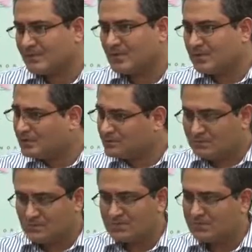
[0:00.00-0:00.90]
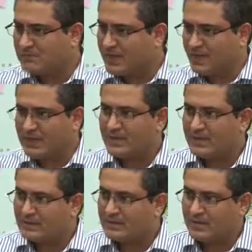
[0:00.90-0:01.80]
So take that
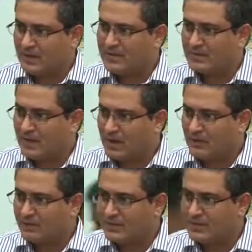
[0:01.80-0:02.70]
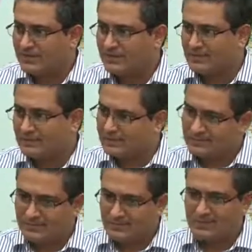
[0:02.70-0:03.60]
as a part of this thing.
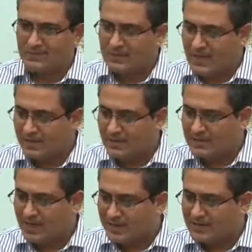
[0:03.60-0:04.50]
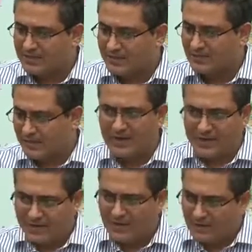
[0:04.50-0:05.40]
The challenge is there,
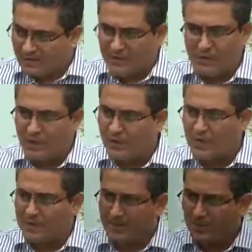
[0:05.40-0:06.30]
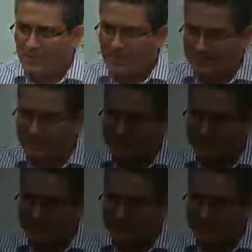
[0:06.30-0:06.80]
but you will overcome it, don't worry.